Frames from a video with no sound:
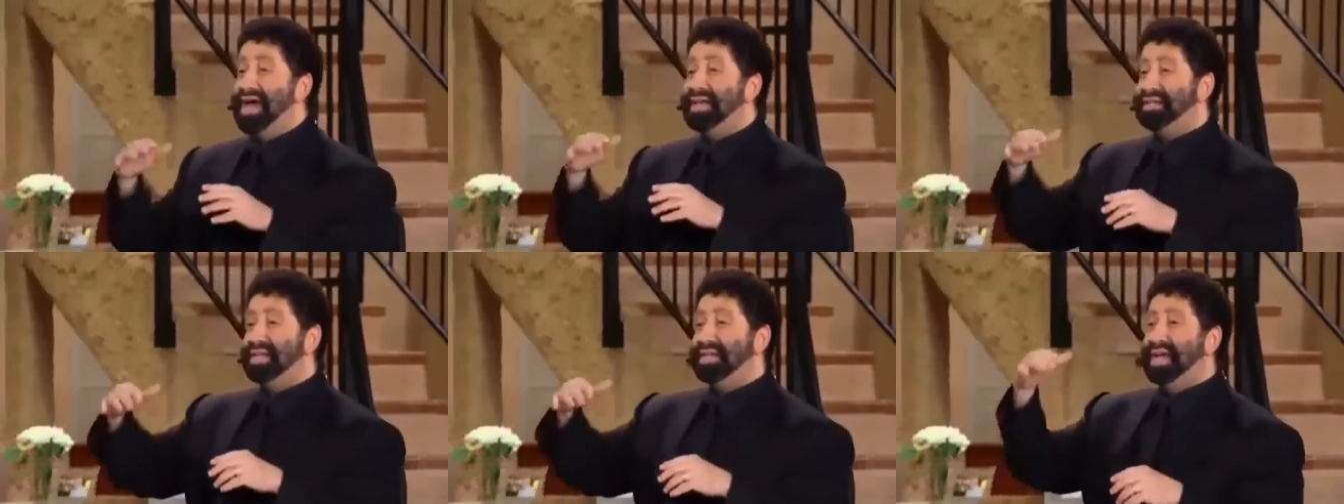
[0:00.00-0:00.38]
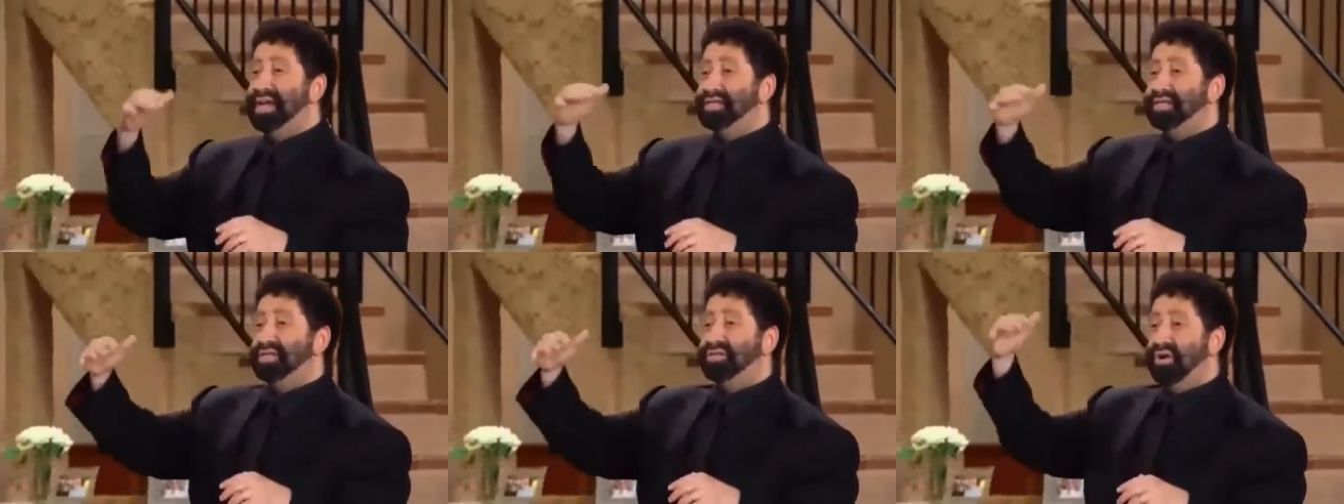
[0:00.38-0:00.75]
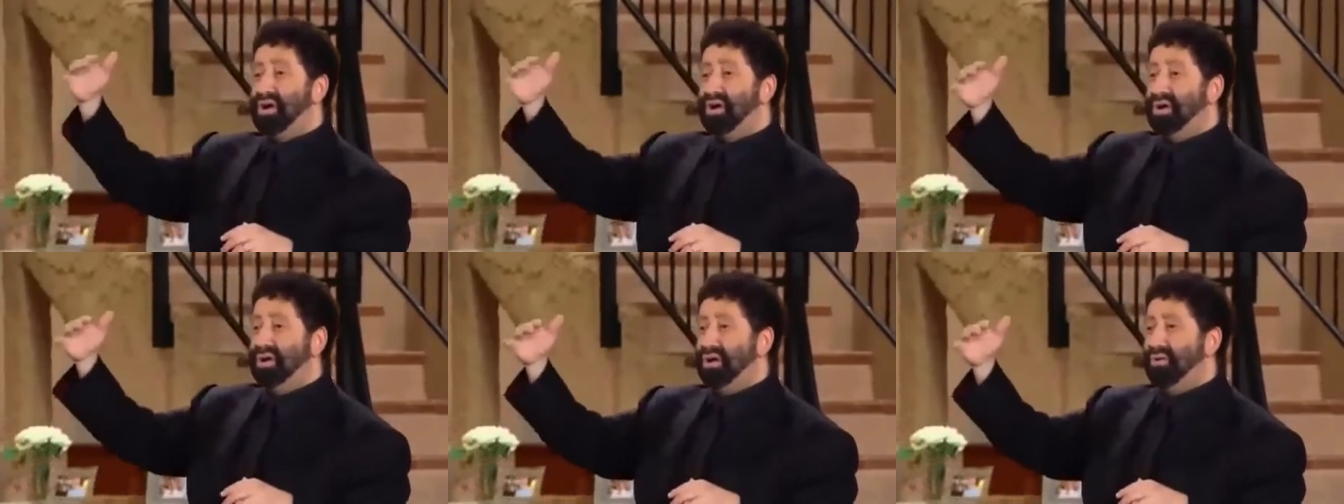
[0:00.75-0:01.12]
as it gets
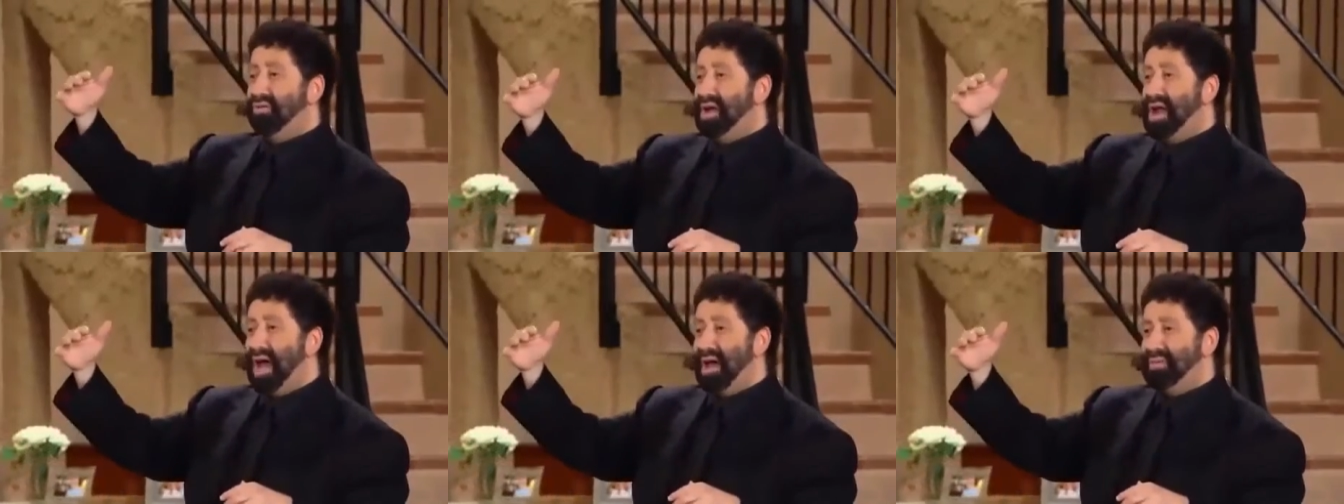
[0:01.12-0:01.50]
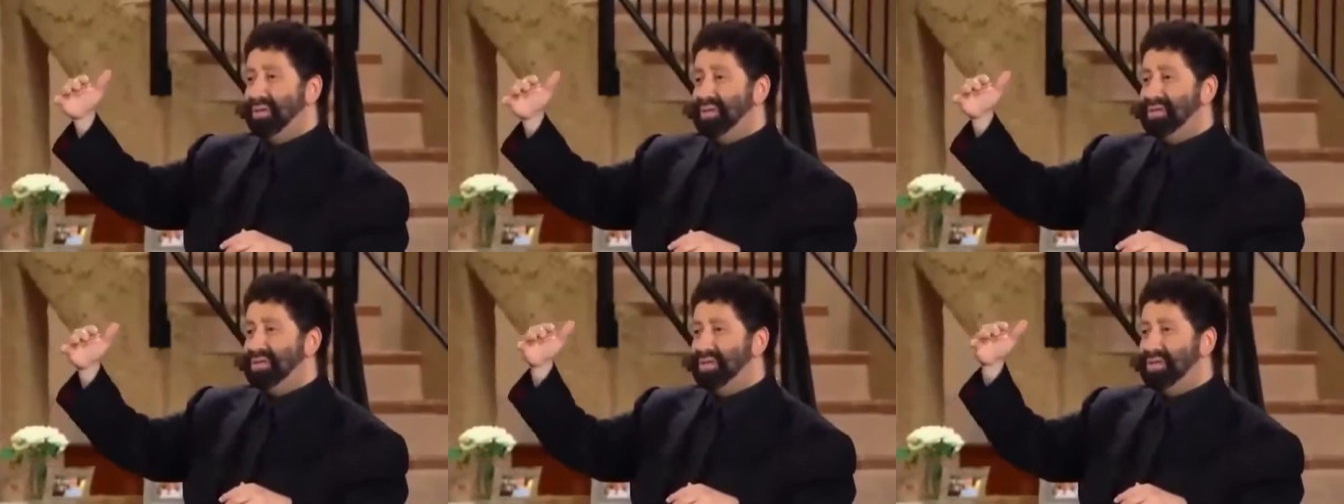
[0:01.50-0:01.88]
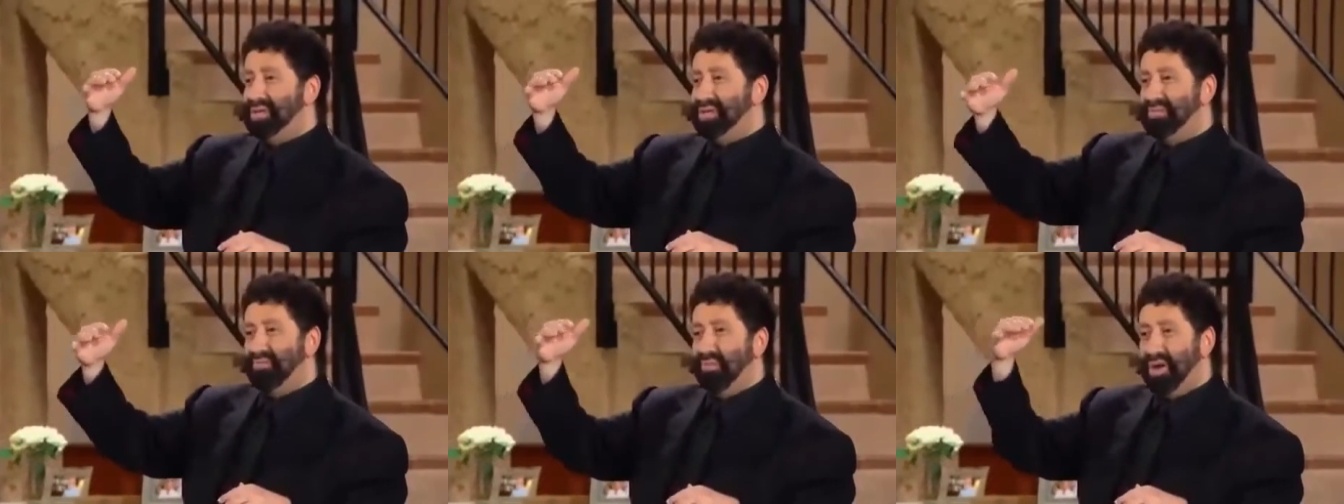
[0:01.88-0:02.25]
stronger, what happens to
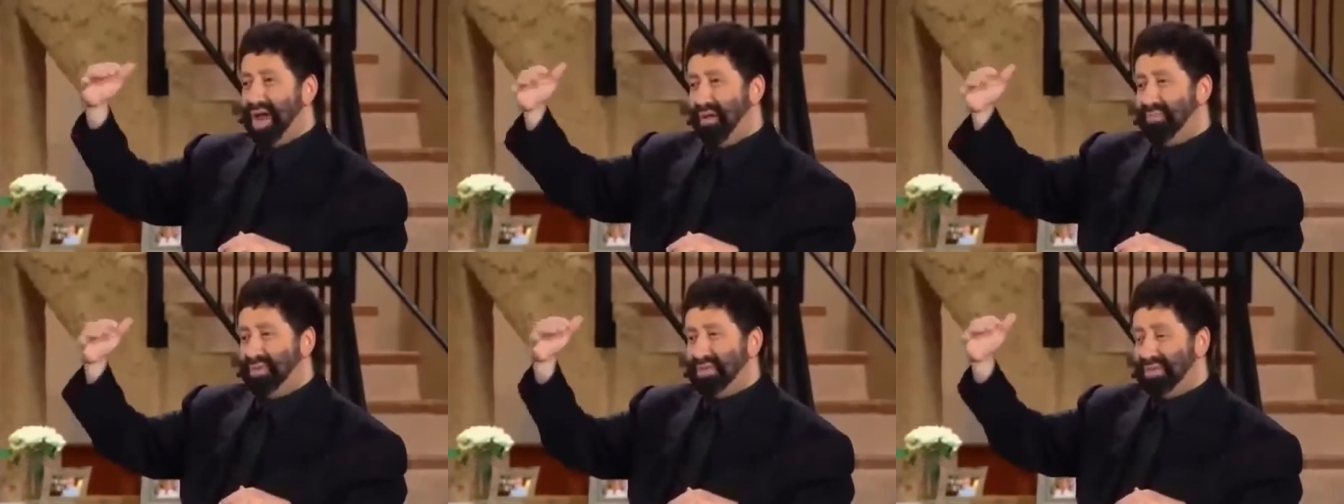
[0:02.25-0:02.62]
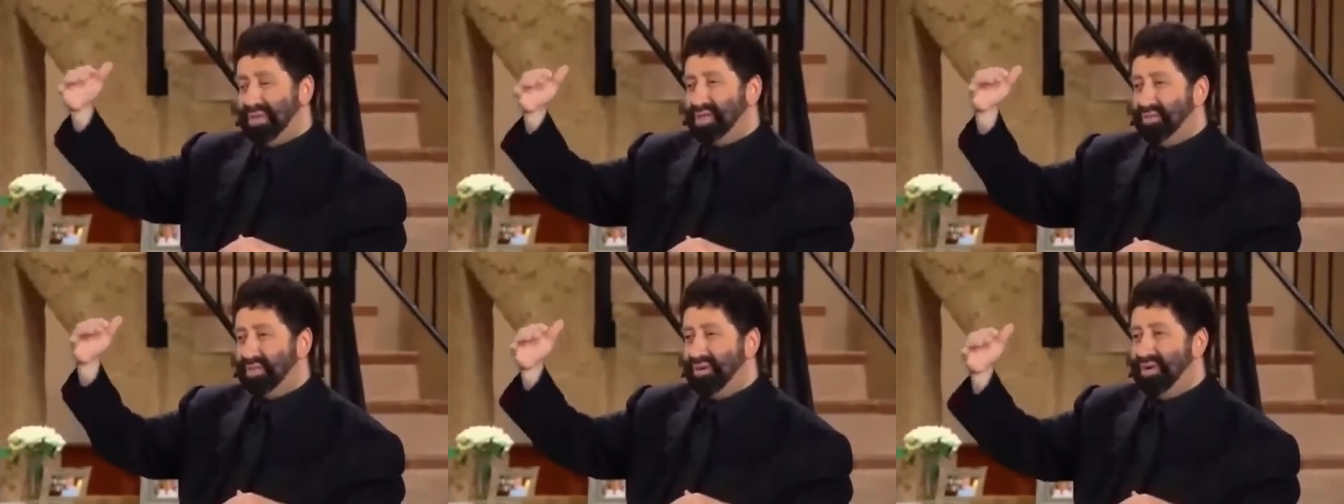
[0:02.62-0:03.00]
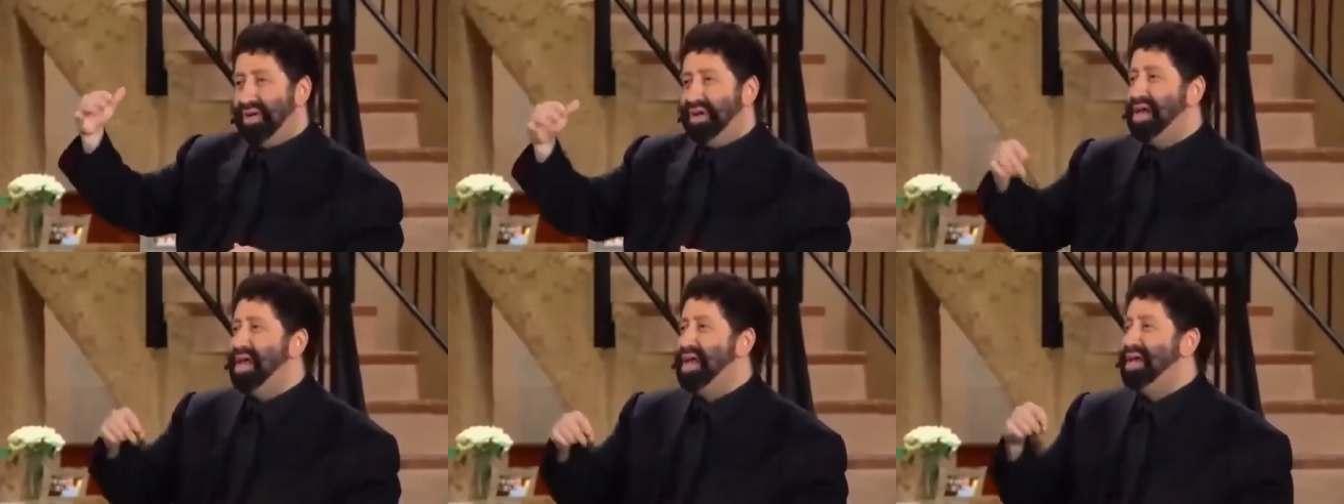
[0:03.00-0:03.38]
this
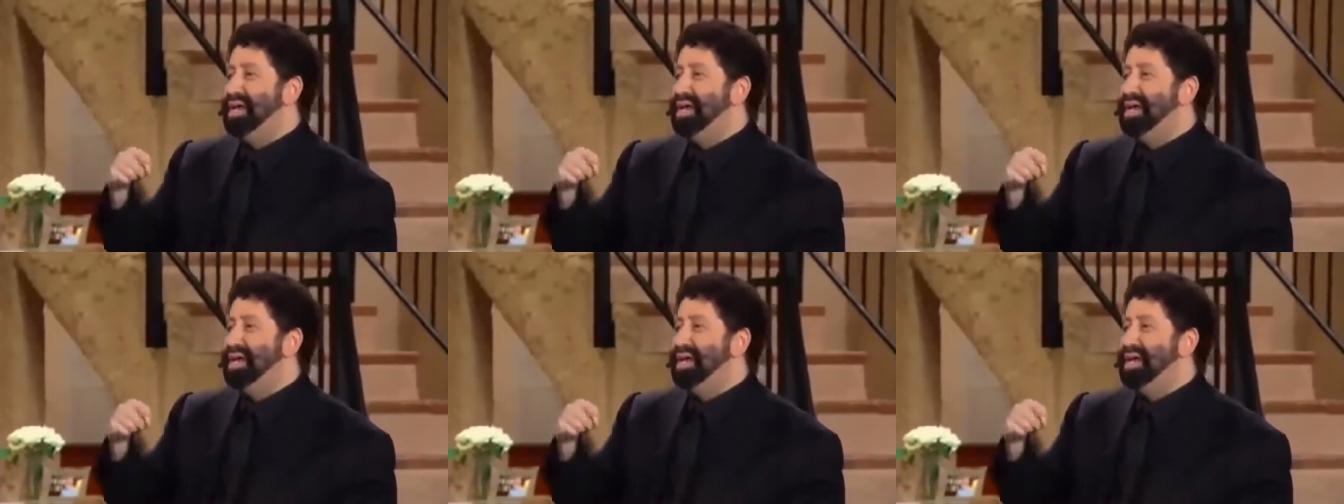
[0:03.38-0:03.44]
spirit?